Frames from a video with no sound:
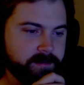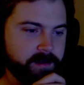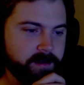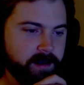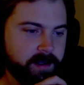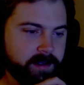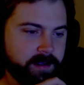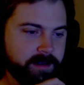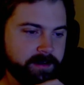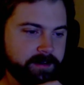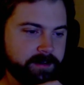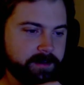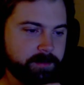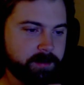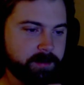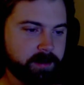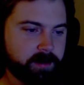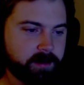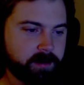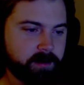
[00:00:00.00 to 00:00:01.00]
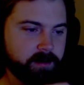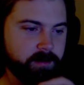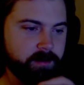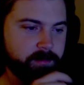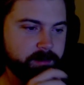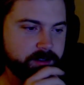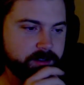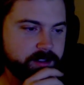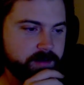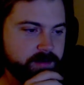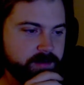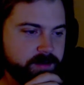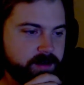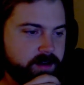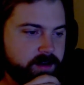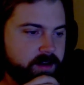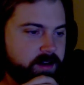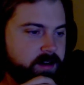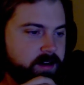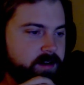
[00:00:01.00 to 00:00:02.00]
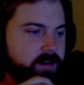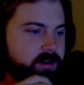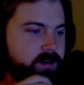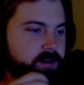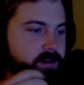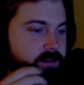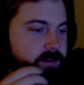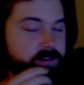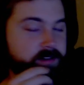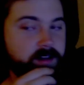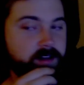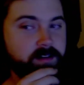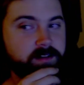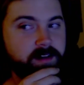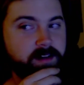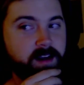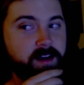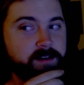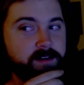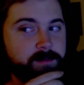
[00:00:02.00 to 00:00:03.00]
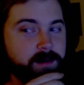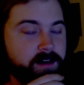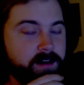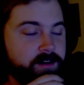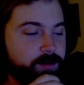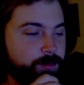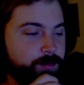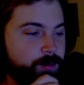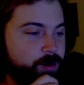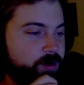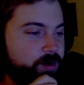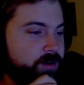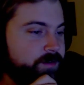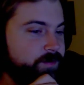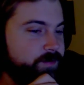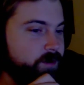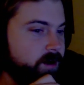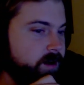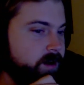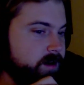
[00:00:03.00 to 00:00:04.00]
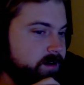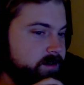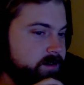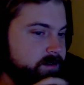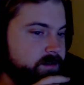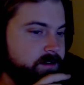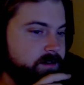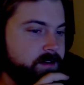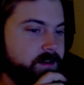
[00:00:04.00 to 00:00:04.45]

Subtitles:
I yelled up at her, but she was already gone. I'll tell Dad about your boyfriend.